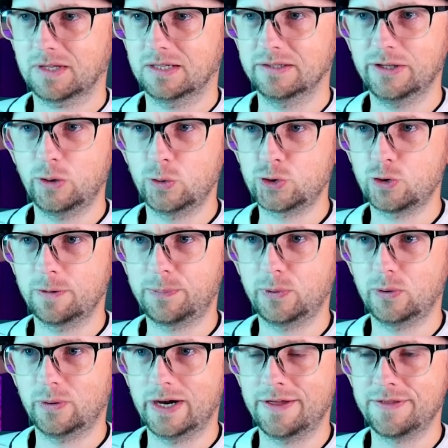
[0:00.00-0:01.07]
little
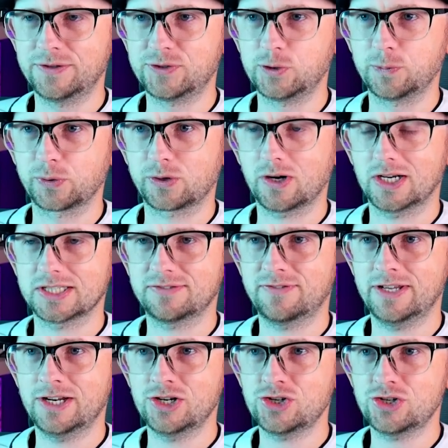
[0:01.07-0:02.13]
triple, and then Supercross
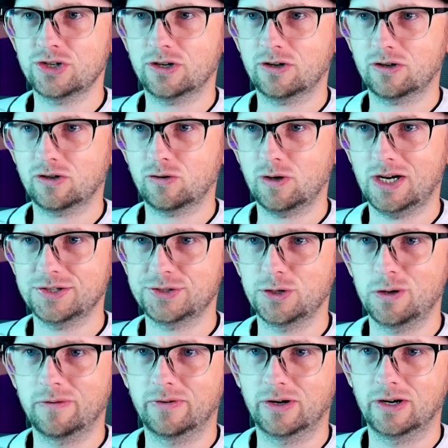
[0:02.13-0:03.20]
finish.
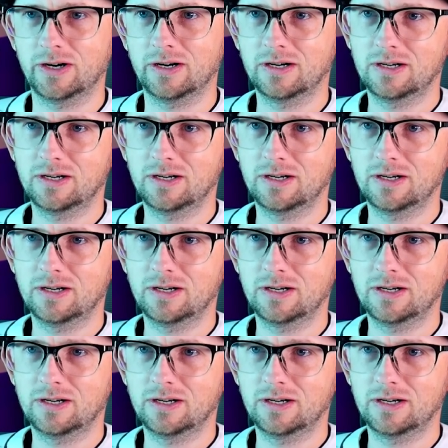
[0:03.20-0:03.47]
Crossover,